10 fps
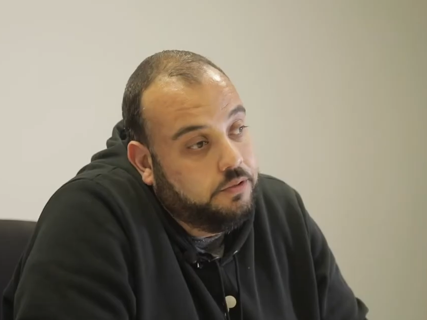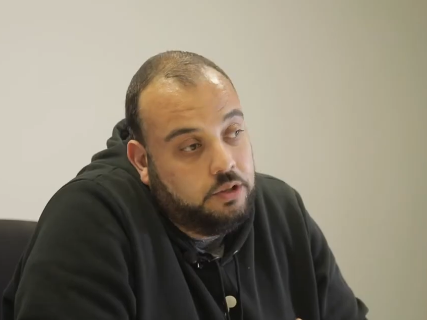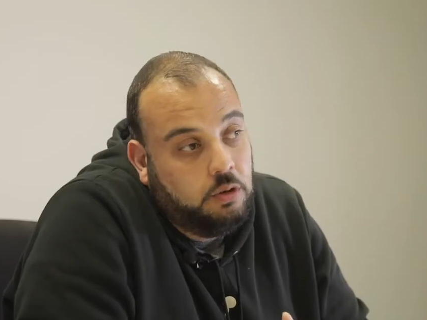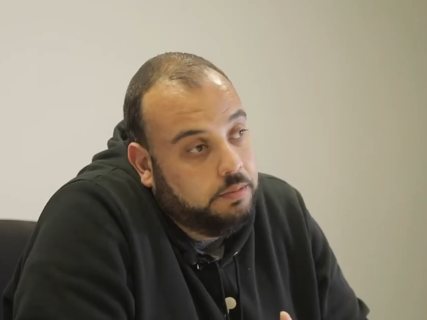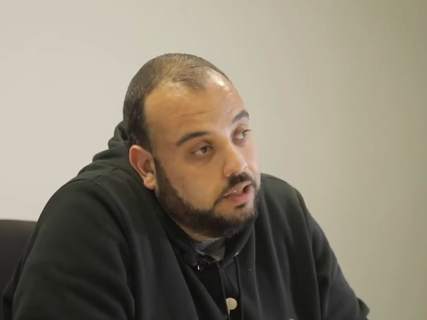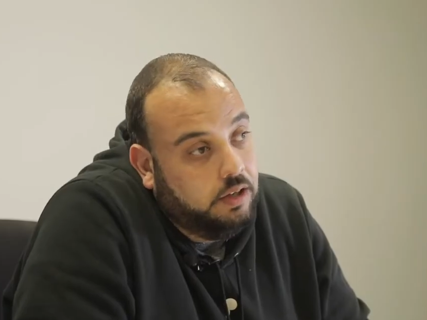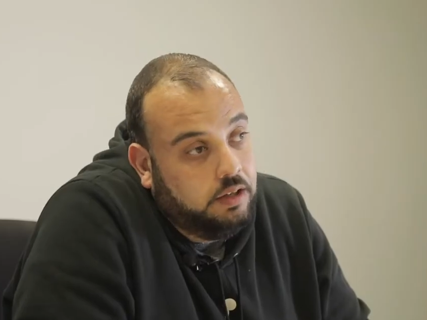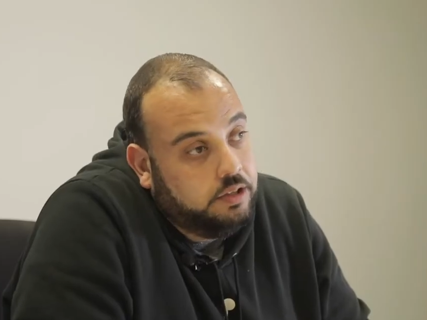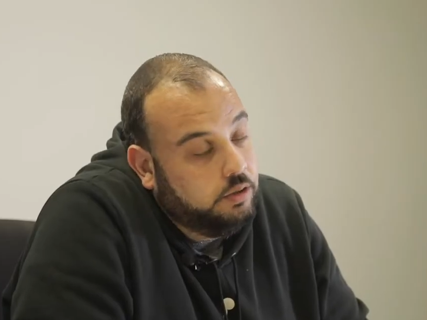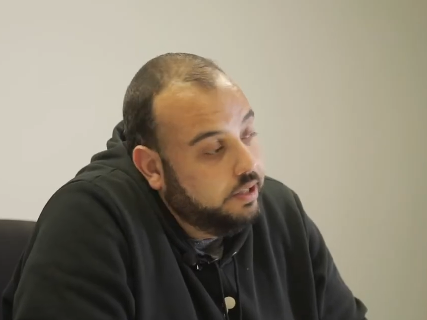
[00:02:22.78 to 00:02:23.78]
if you know me at
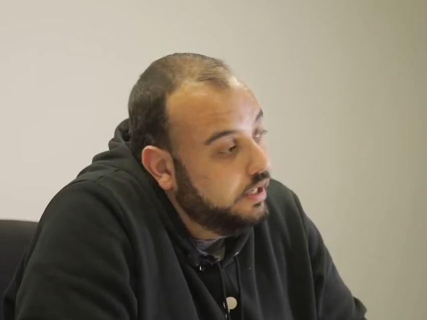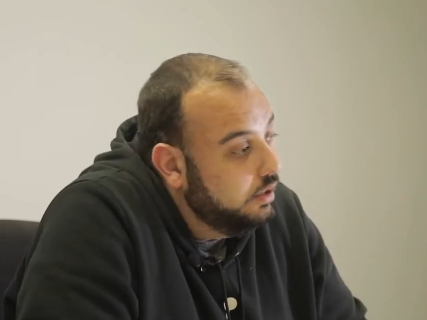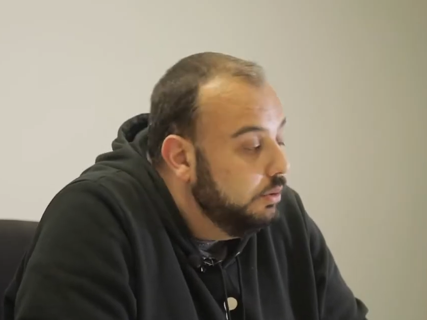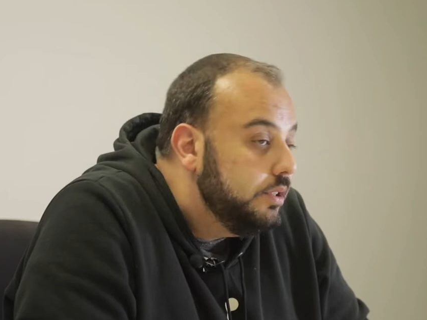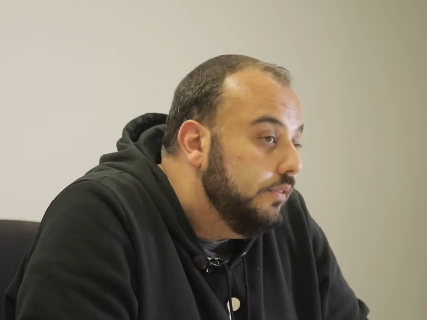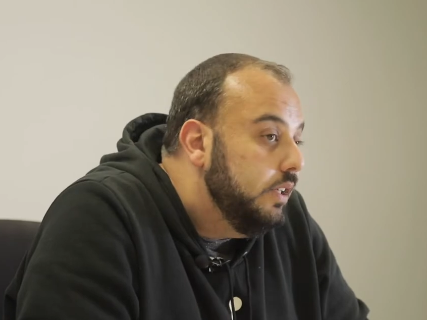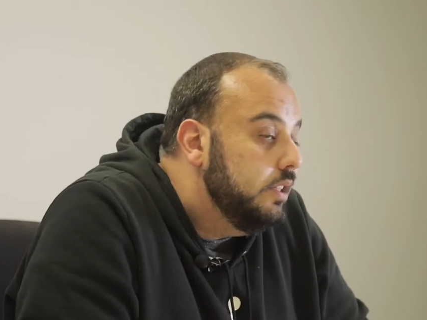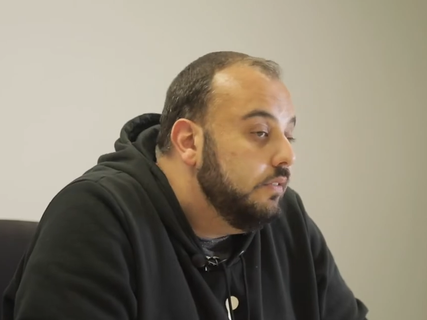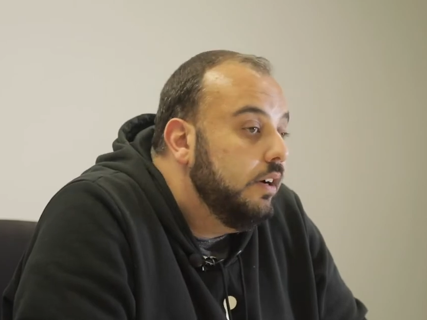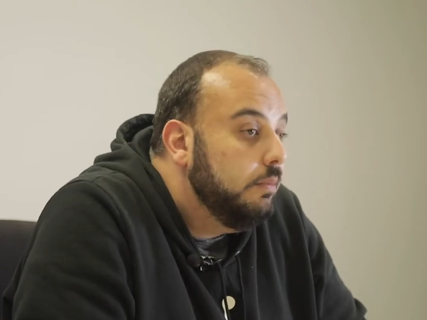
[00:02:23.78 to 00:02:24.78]
all, you know that inclusivity
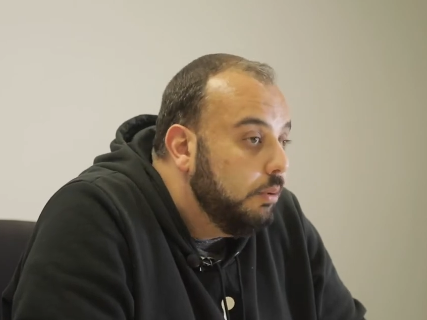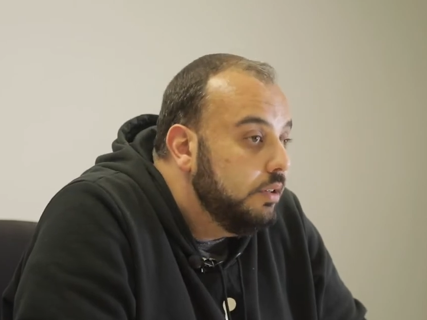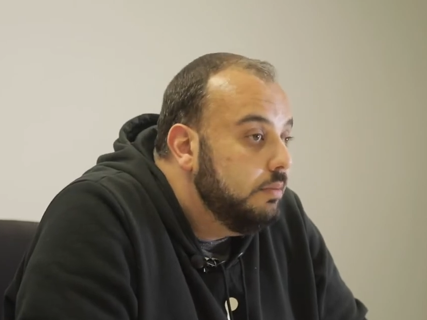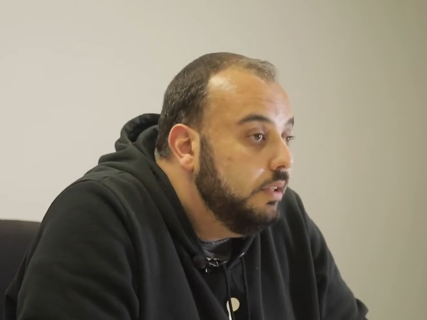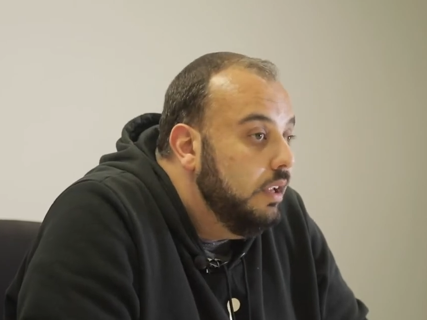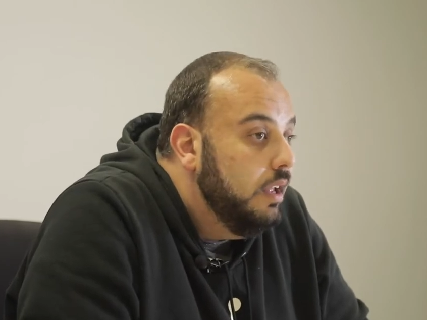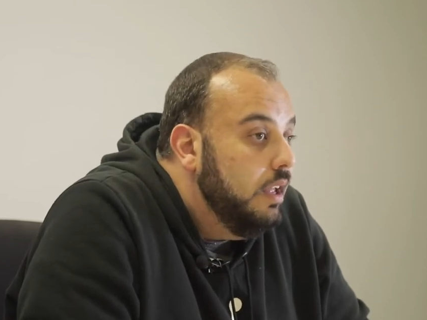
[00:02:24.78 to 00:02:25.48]
is very important to me.